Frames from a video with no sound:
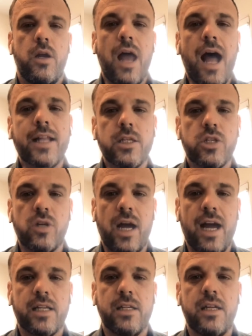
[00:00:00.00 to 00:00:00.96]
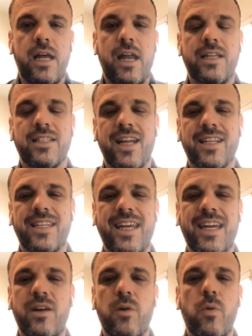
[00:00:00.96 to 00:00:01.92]
not distracted and it's not
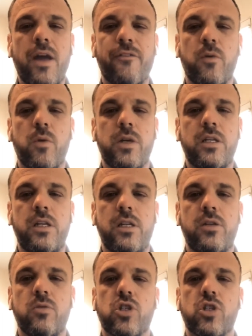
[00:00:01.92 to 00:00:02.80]
taken away from what you need to do.